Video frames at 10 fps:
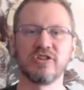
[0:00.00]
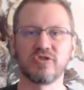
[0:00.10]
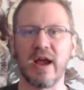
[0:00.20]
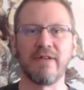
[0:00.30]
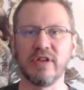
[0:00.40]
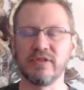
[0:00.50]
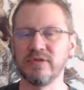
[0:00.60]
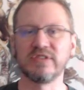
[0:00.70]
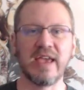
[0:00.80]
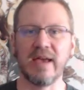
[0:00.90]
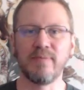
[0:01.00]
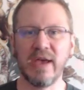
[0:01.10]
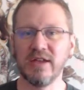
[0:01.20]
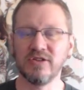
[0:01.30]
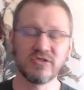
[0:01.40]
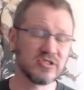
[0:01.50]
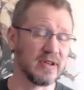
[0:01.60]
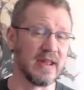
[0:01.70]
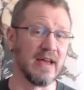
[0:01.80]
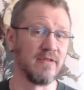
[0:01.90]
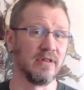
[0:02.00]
traveling through this campaign, you're just going to have